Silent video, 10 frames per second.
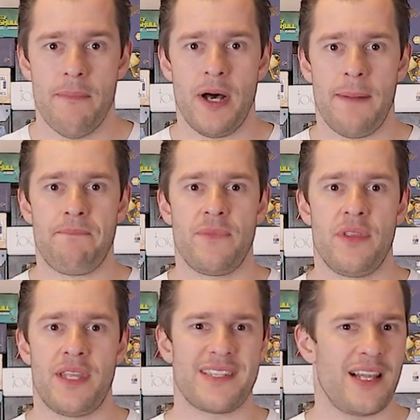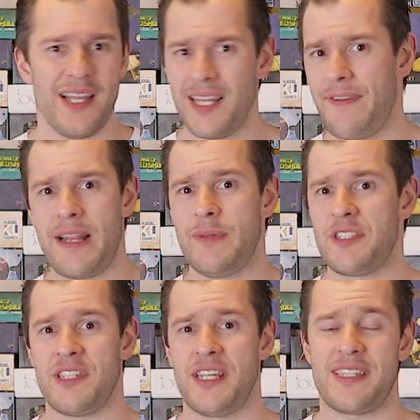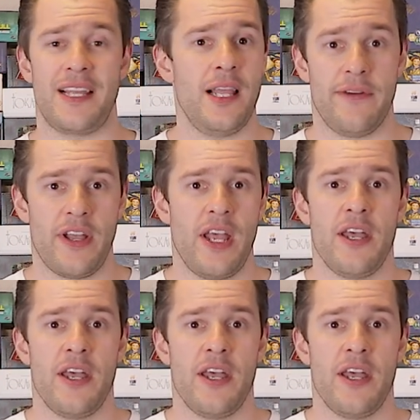But there's a lot of elements to this I love.